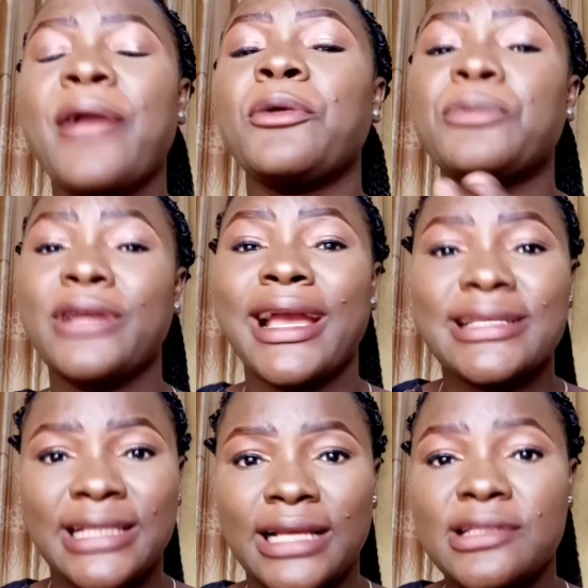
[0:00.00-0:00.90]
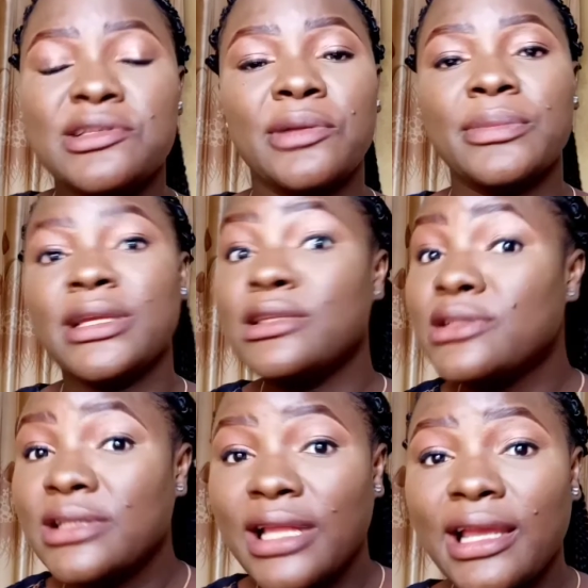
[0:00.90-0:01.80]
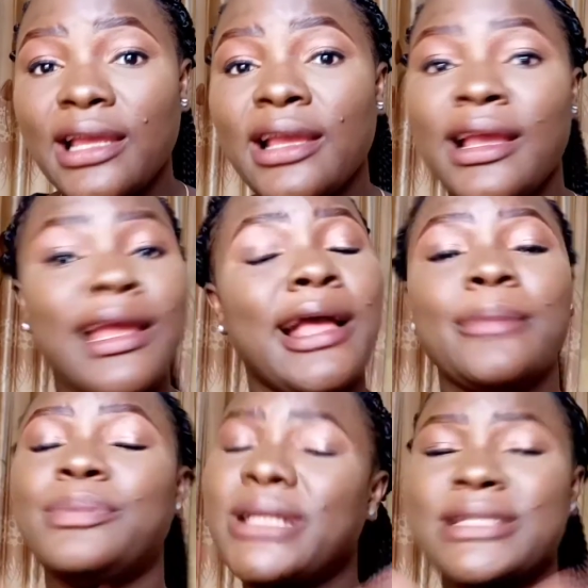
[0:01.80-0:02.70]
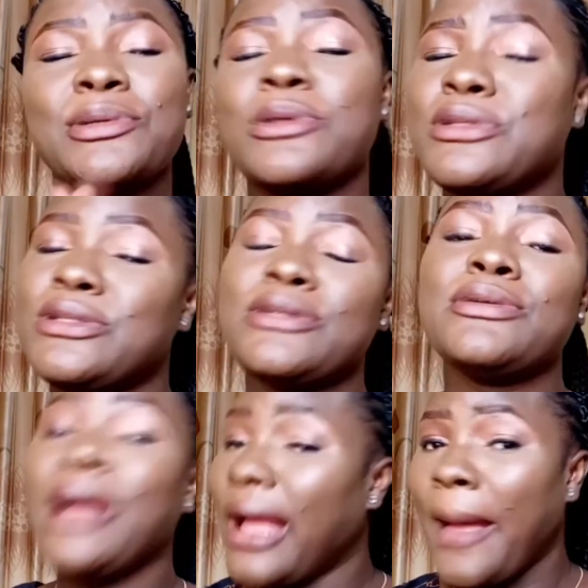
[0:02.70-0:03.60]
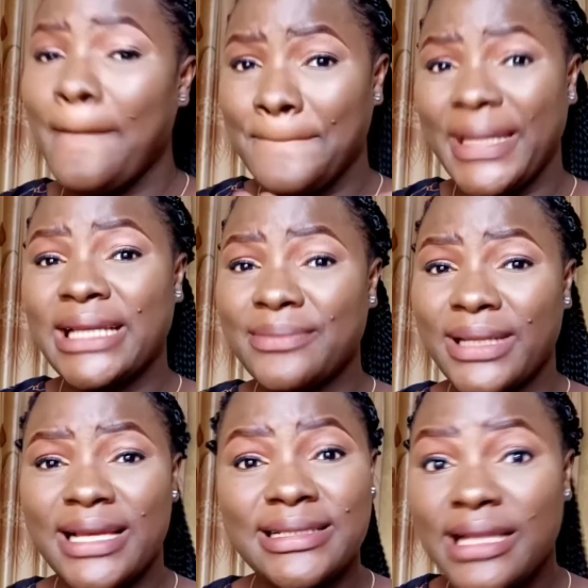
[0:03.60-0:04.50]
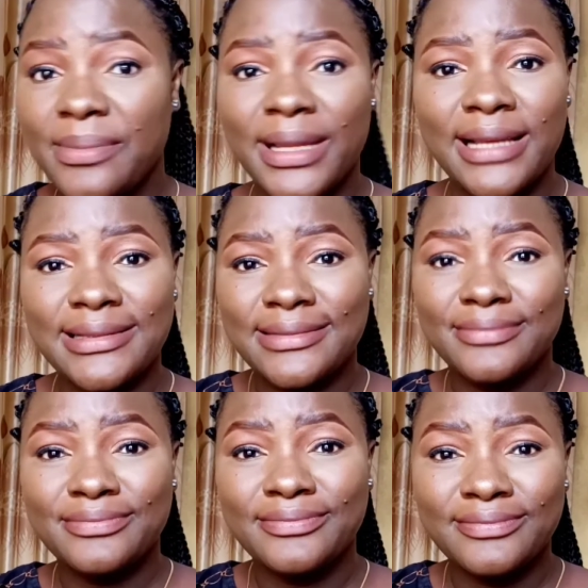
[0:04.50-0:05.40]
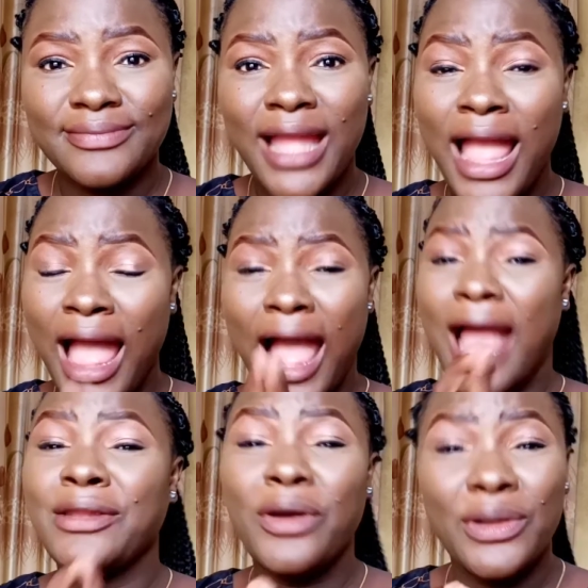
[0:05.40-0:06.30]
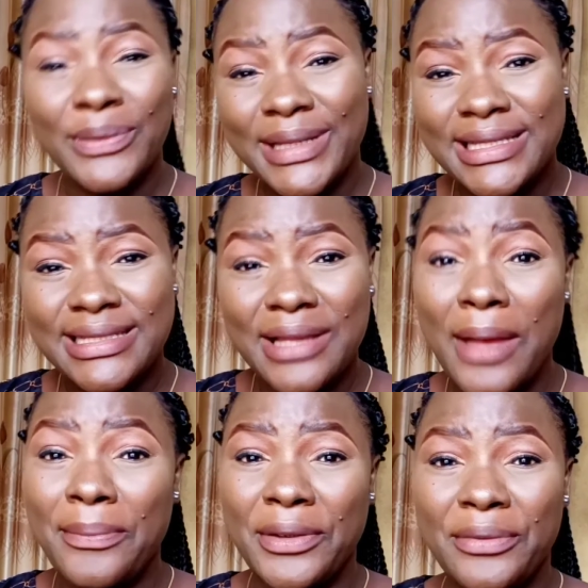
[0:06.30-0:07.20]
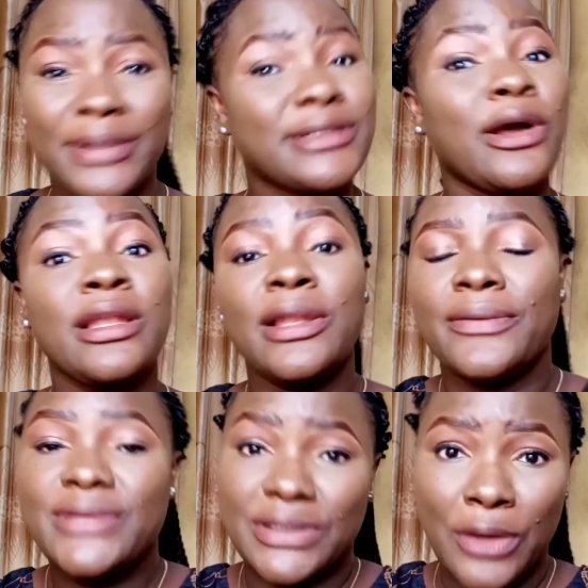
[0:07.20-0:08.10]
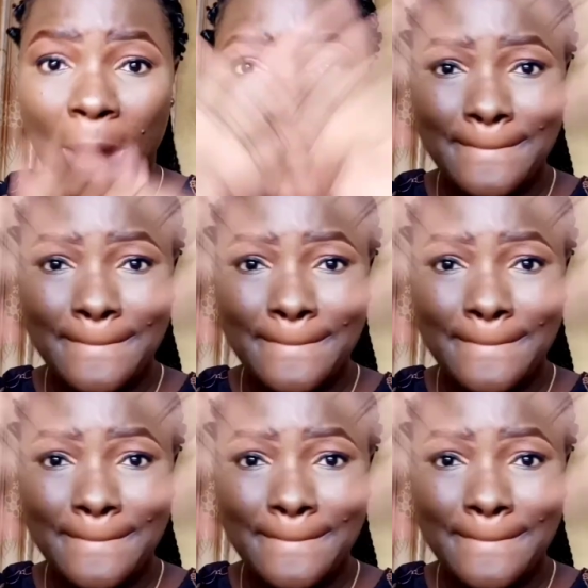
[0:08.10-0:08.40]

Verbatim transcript: hope you guys learned something today. Please continue being blessed, stay blessed, and always be great. God loves you.